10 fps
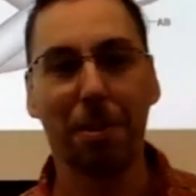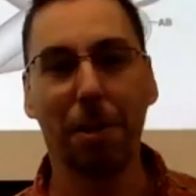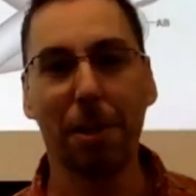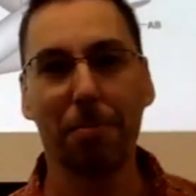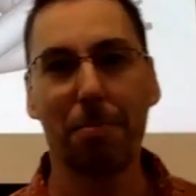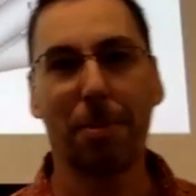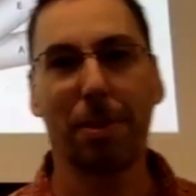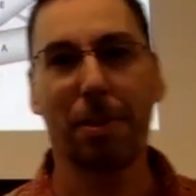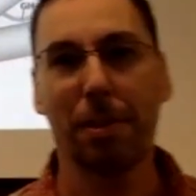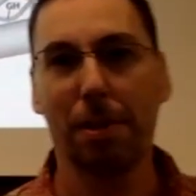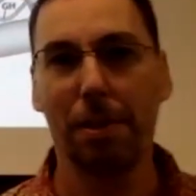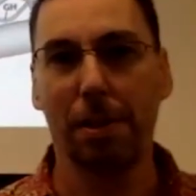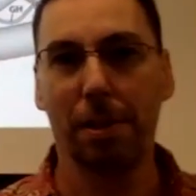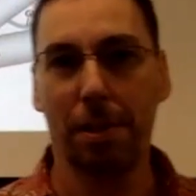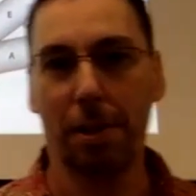Okay.
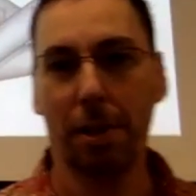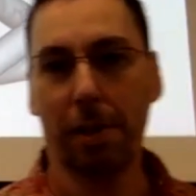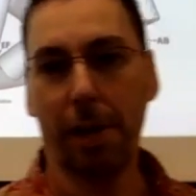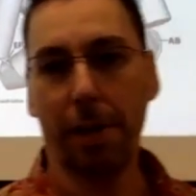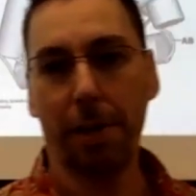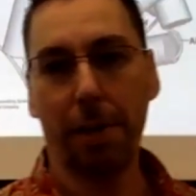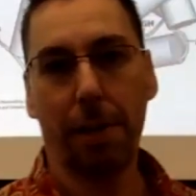All right.